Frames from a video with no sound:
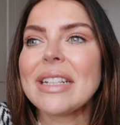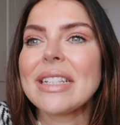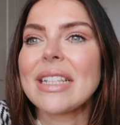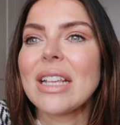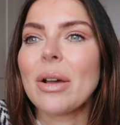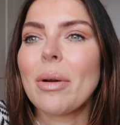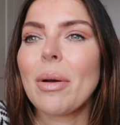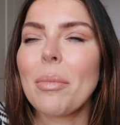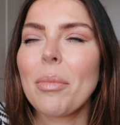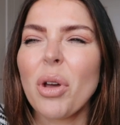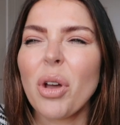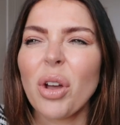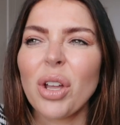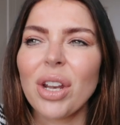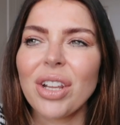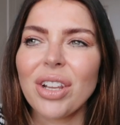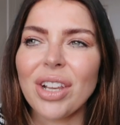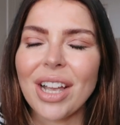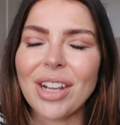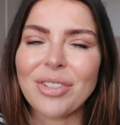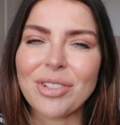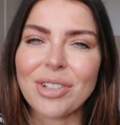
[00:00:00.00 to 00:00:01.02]
so I'm not gonna
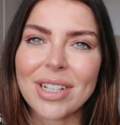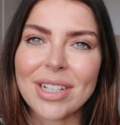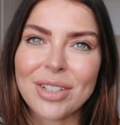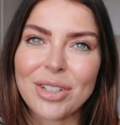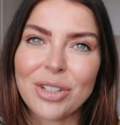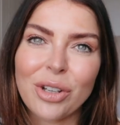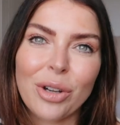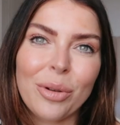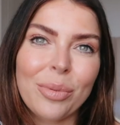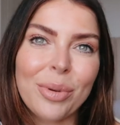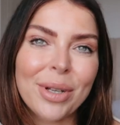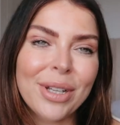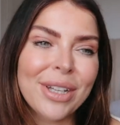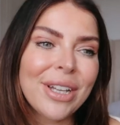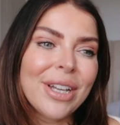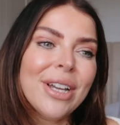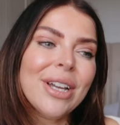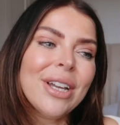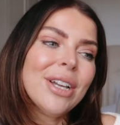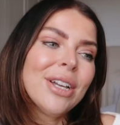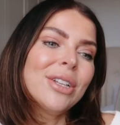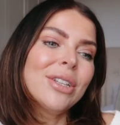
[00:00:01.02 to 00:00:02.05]
get dressed up
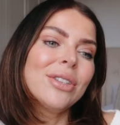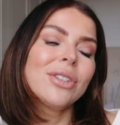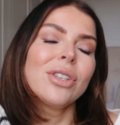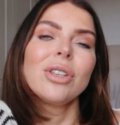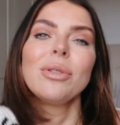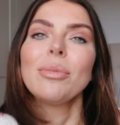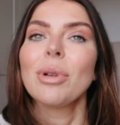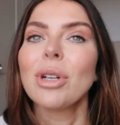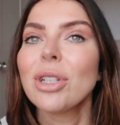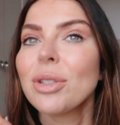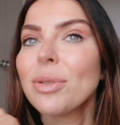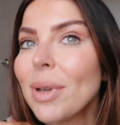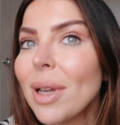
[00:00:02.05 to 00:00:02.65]
too much.